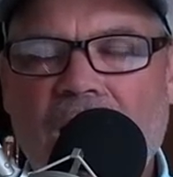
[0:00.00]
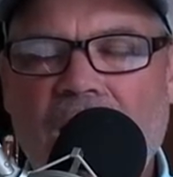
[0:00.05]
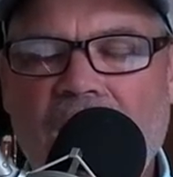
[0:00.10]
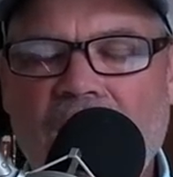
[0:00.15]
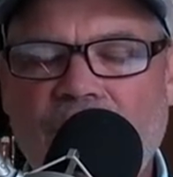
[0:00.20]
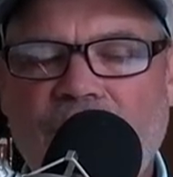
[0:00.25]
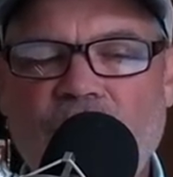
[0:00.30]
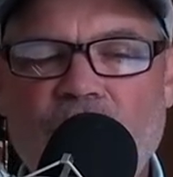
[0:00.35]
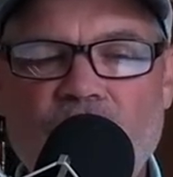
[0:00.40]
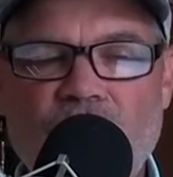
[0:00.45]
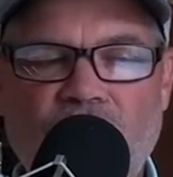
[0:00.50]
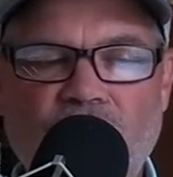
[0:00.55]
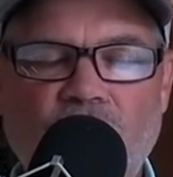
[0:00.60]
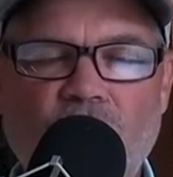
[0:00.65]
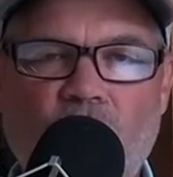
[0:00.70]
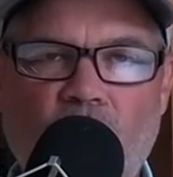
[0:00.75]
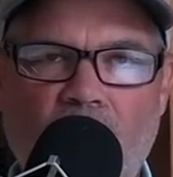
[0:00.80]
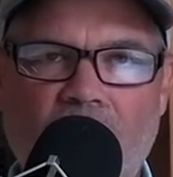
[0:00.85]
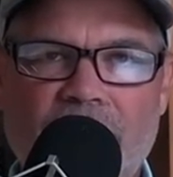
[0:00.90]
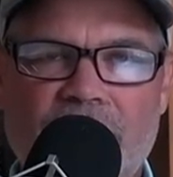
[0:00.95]
if you do
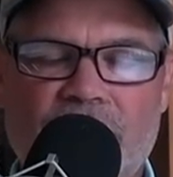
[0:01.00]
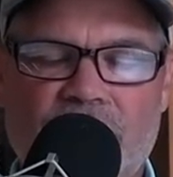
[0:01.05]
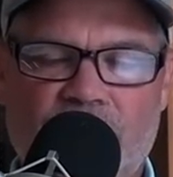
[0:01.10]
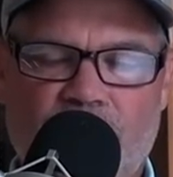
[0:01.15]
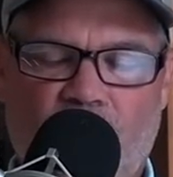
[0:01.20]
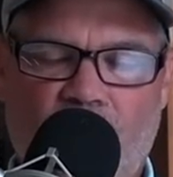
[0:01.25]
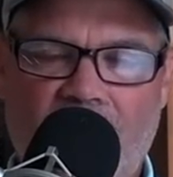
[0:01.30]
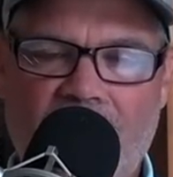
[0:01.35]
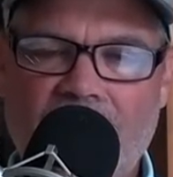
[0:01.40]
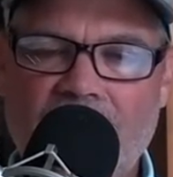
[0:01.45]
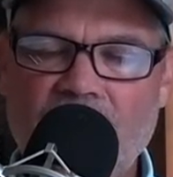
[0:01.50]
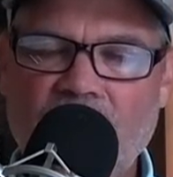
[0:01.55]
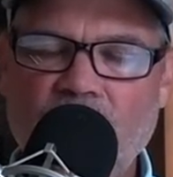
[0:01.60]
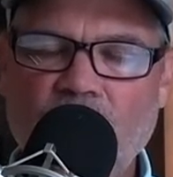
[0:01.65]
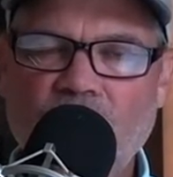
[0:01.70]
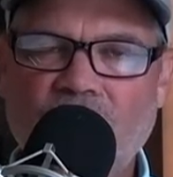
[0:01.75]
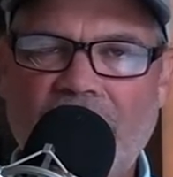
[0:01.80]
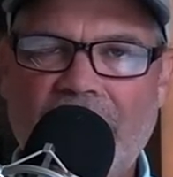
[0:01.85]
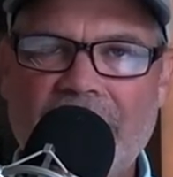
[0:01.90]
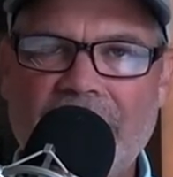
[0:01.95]
want to spray it,
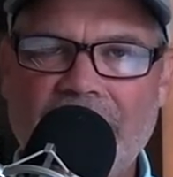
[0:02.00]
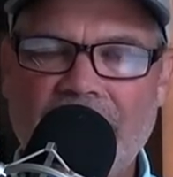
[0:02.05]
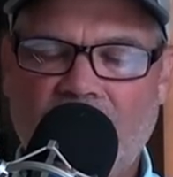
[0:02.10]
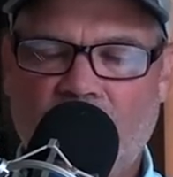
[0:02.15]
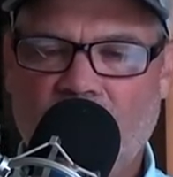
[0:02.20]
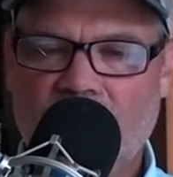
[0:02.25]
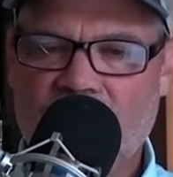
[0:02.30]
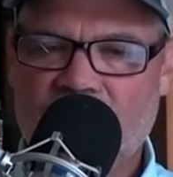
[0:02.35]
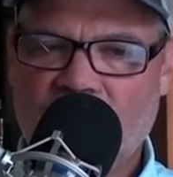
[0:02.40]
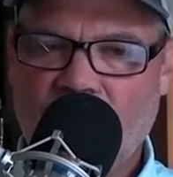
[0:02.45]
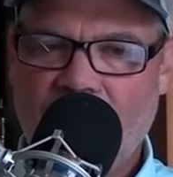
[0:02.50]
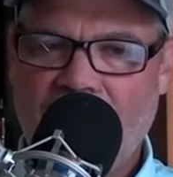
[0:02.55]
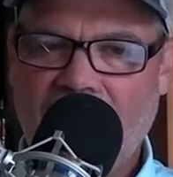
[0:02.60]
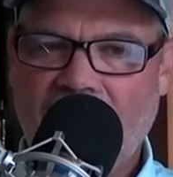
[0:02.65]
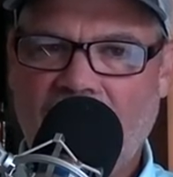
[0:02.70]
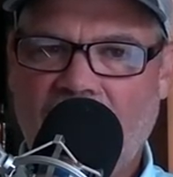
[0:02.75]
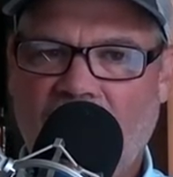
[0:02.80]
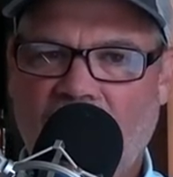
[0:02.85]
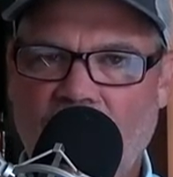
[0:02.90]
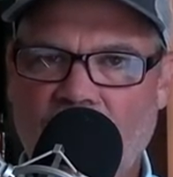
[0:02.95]
use a liquid so
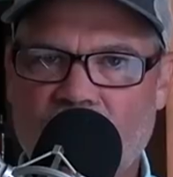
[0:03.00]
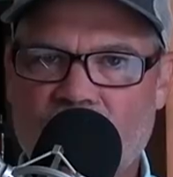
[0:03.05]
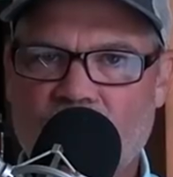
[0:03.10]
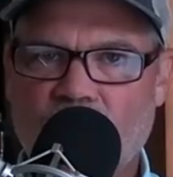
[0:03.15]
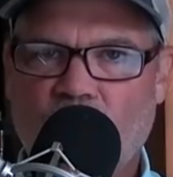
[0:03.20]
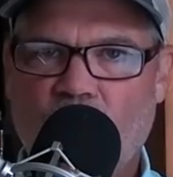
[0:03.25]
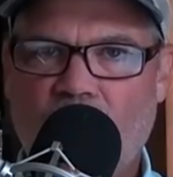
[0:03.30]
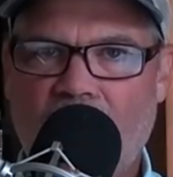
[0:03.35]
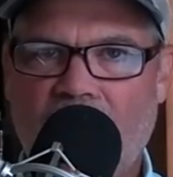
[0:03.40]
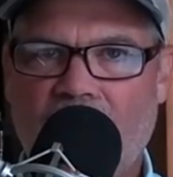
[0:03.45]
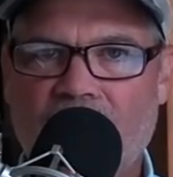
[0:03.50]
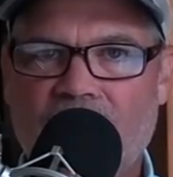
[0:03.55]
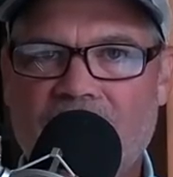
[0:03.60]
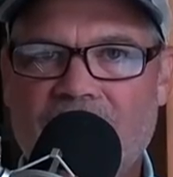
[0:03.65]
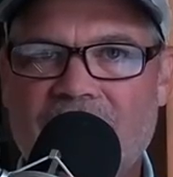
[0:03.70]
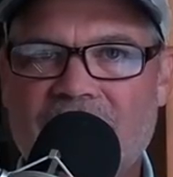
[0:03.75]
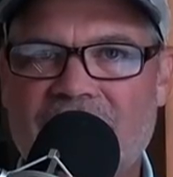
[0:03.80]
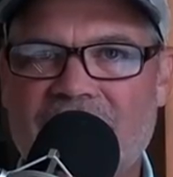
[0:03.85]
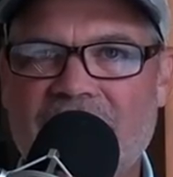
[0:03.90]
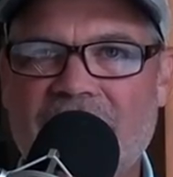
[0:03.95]
it coats where the
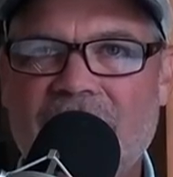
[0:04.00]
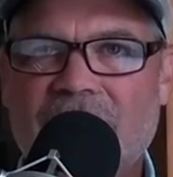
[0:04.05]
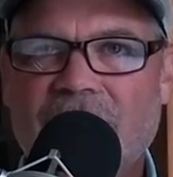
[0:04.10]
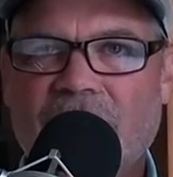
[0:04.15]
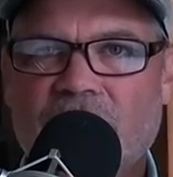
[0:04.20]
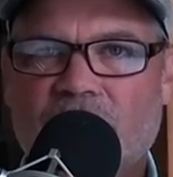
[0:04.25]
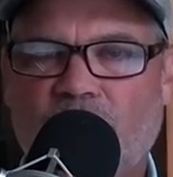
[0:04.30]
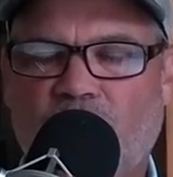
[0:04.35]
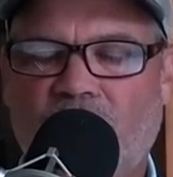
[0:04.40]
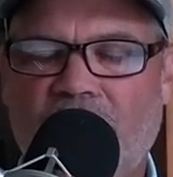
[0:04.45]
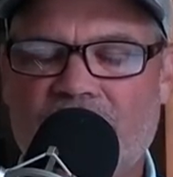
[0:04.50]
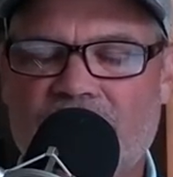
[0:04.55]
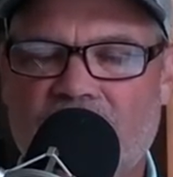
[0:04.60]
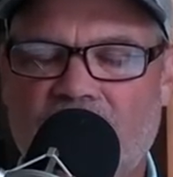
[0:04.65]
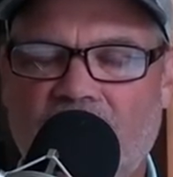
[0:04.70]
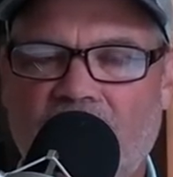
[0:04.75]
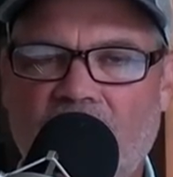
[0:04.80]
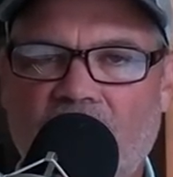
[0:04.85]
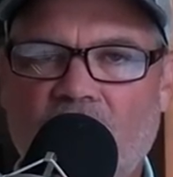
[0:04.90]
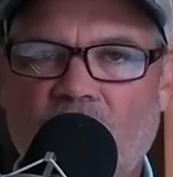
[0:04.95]
disease is
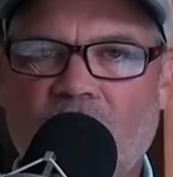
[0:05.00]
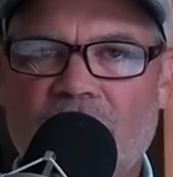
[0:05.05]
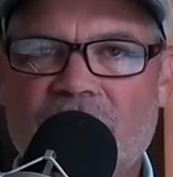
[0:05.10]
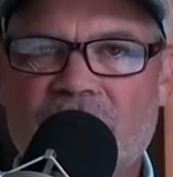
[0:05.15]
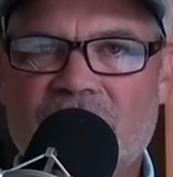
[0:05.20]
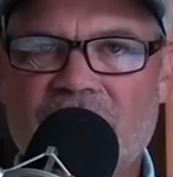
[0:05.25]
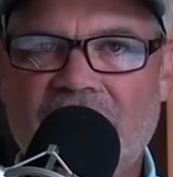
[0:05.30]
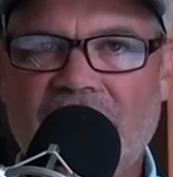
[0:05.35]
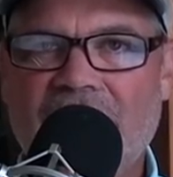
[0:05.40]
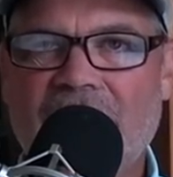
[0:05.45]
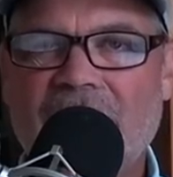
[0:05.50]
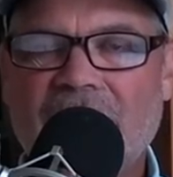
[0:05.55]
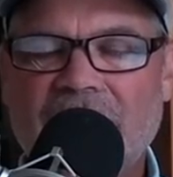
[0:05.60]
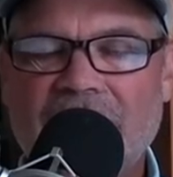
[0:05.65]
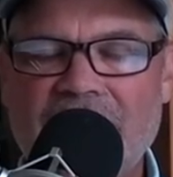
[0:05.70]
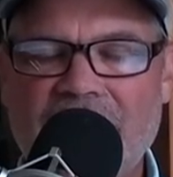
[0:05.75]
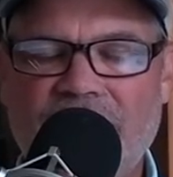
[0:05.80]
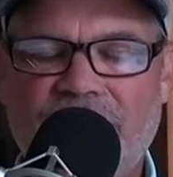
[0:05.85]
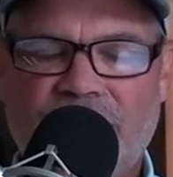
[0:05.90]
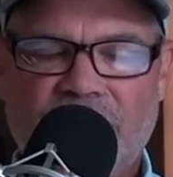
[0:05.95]
present, which is in the
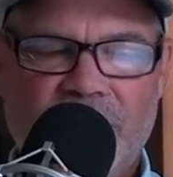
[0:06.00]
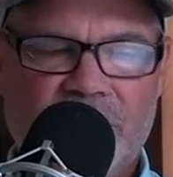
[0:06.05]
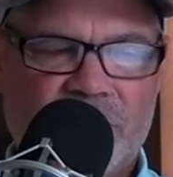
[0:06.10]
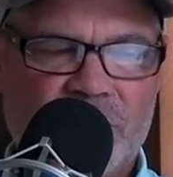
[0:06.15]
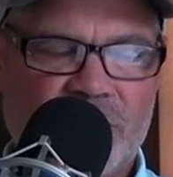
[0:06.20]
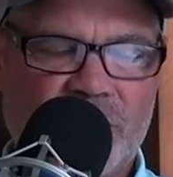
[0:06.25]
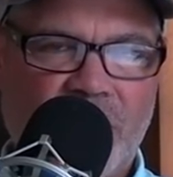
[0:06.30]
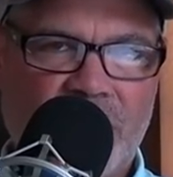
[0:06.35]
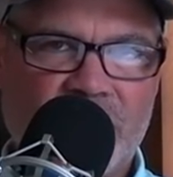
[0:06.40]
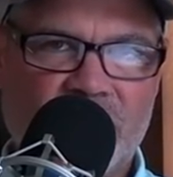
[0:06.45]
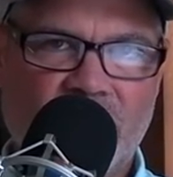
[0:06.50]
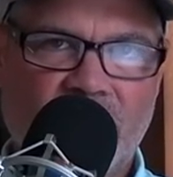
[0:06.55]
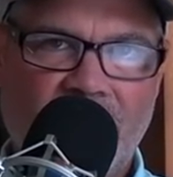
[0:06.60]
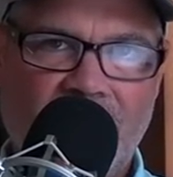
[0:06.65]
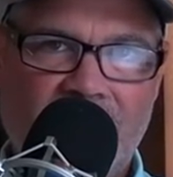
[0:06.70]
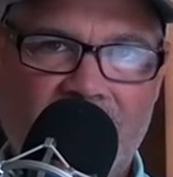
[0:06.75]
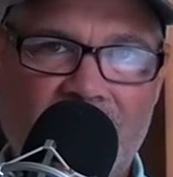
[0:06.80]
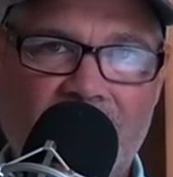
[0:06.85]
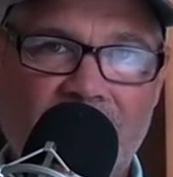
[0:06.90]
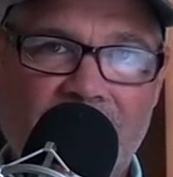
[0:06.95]
leaf structure
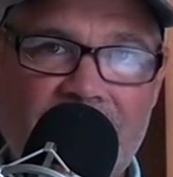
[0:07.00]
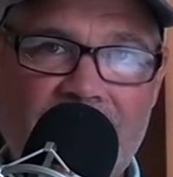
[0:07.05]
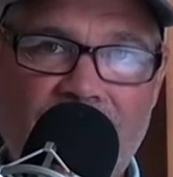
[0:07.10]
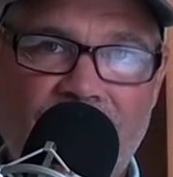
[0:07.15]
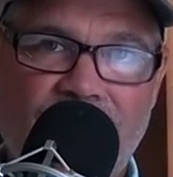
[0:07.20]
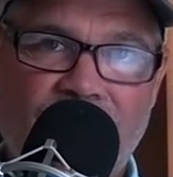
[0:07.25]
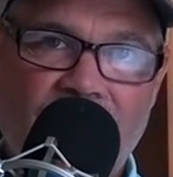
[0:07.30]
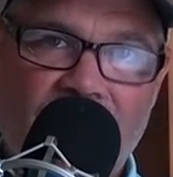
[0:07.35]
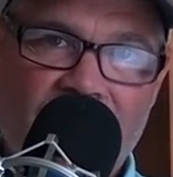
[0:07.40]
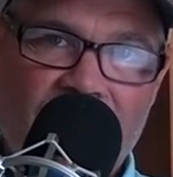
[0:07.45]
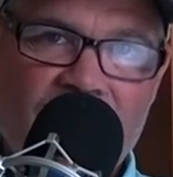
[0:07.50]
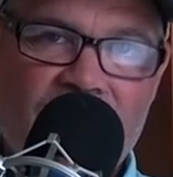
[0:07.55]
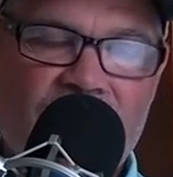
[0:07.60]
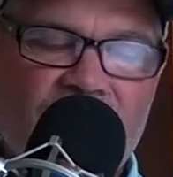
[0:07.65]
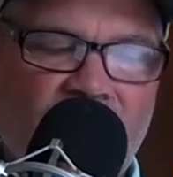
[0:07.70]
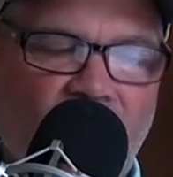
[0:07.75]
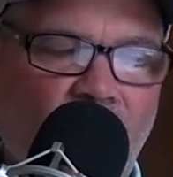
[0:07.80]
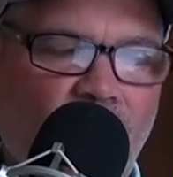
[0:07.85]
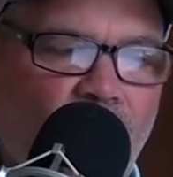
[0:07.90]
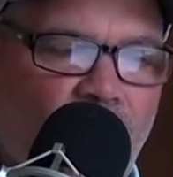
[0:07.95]
and in the leaf
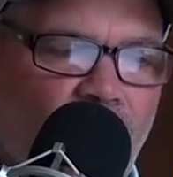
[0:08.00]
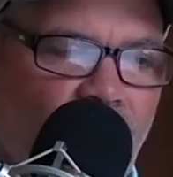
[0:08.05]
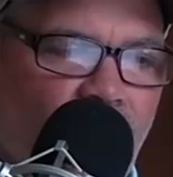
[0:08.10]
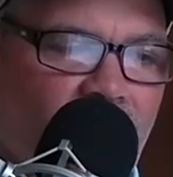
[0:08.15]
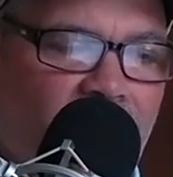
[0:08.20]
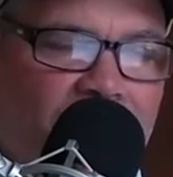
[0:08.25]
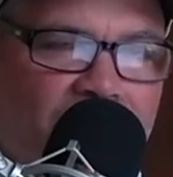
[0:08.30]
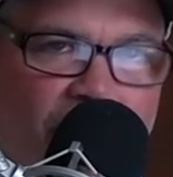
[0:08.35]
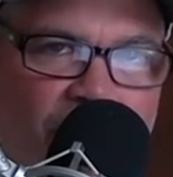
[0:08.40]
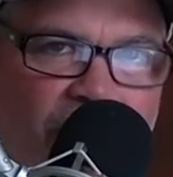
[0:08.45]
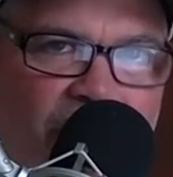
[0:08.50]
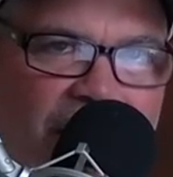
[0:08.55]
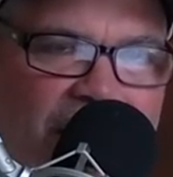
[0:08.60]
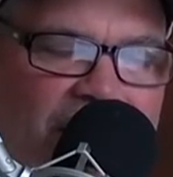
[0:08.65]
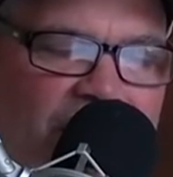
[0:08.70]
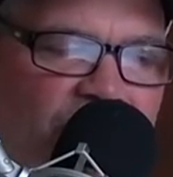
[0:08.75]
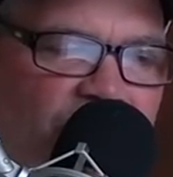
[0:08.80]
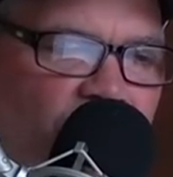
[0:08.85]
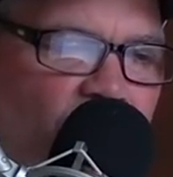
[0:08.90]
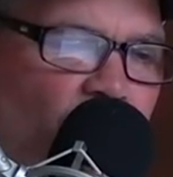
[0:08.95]
zone or in the
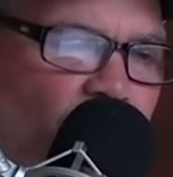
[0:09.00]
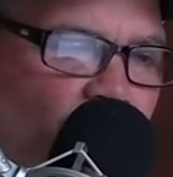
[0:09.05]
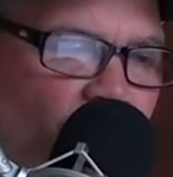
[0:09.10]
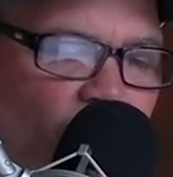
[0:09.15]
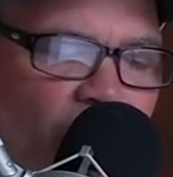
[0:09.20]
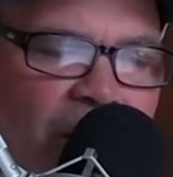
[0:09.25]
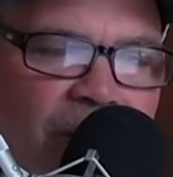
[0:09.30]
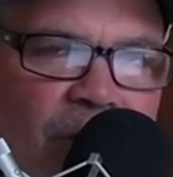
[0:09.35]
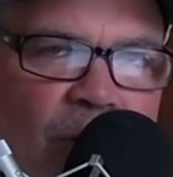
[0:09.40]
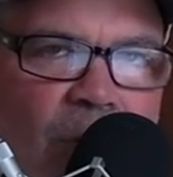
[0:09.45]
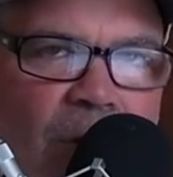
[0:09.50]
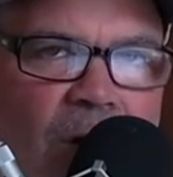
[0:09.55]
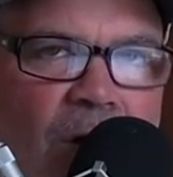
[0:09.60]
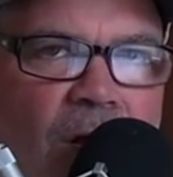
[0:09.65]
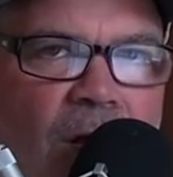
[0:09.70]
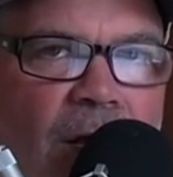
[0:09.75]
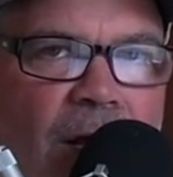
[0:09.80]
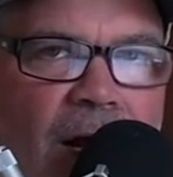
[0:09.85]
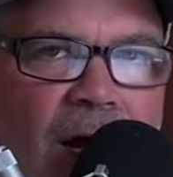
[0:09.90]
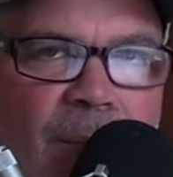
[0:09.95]
blade zone or whatever you want to
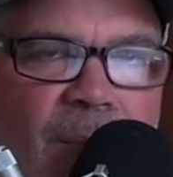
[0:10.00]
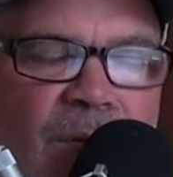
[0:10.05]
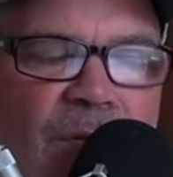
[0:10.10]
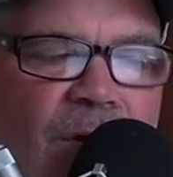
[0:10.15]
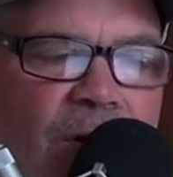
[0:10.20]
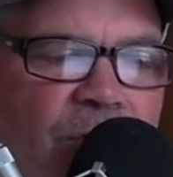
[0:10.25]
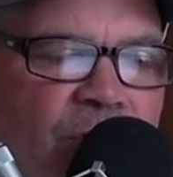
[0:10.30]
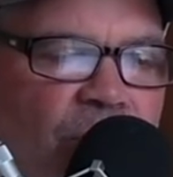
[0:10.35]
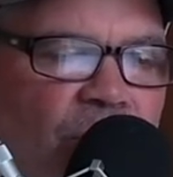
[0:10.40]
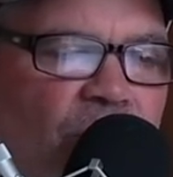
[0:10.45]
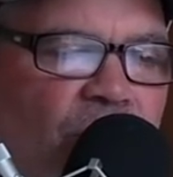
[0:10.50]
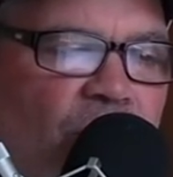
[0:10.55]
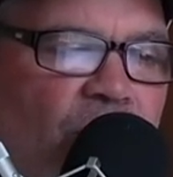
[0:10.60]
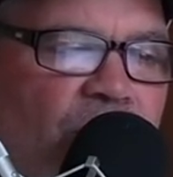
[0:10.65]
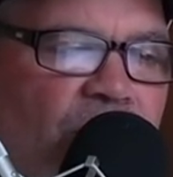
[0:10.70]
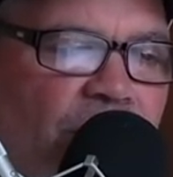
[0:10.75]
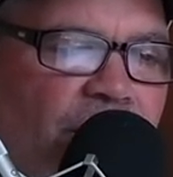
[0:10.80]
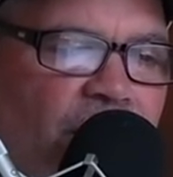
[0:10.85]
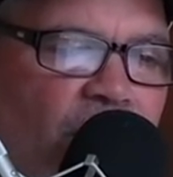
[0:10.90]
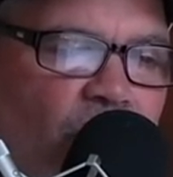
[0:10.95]
call it up in there. So use
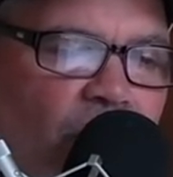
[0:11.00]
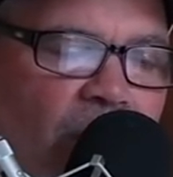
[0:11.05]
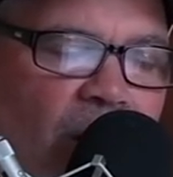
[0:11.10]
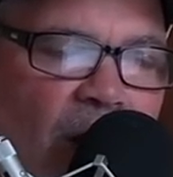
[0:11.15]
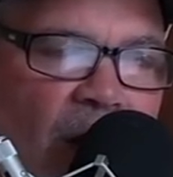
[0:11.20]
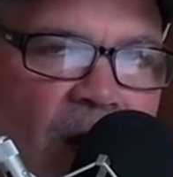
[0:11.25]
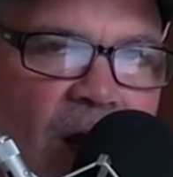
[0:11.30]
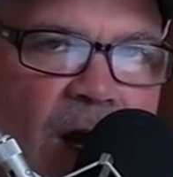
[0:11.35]
a liquid.